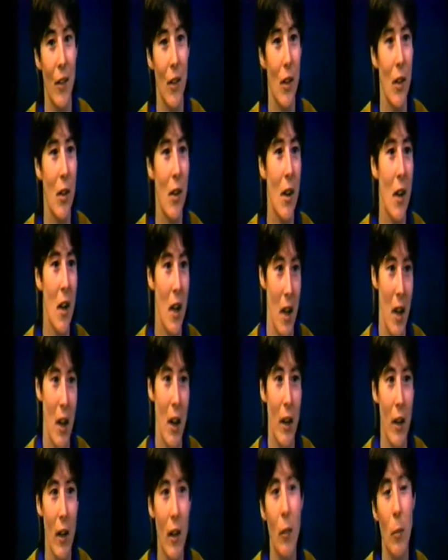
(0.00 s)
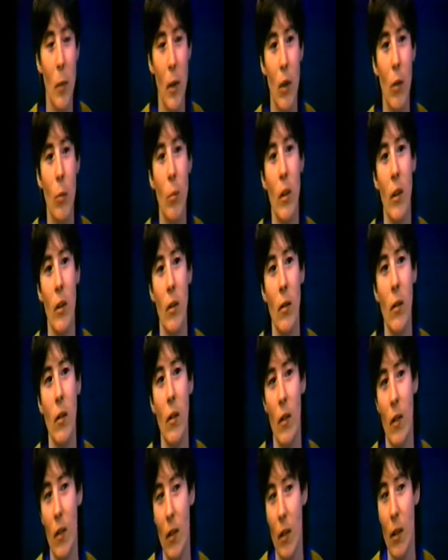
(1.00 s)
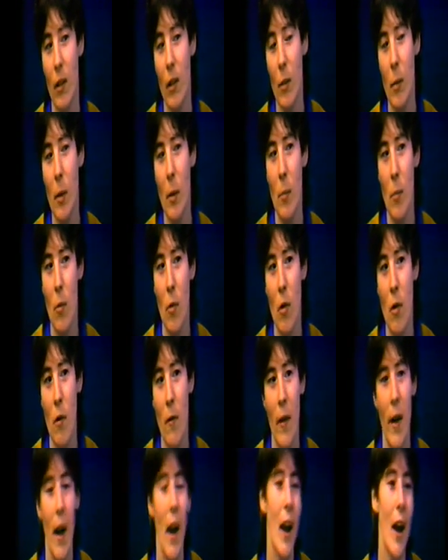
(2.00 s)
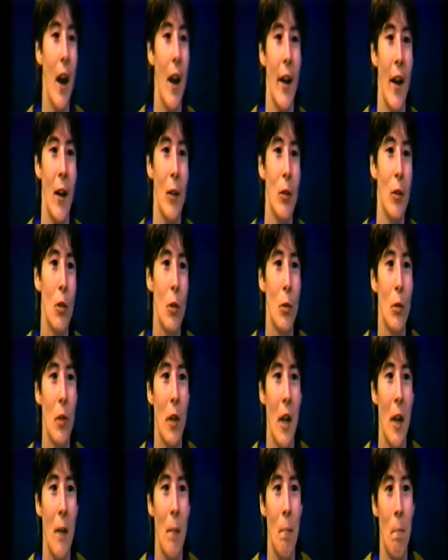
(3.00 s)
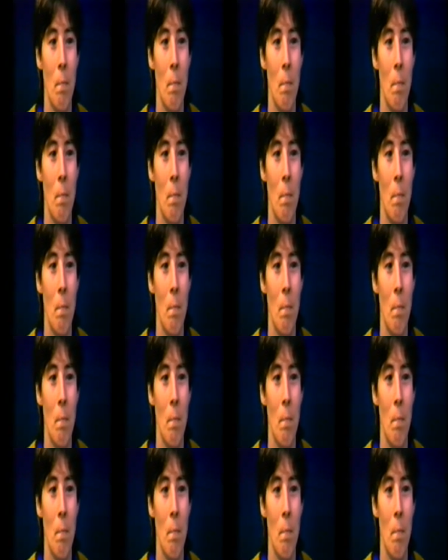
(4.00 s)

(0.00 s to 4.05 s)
So it is becoming a bit more of a household name.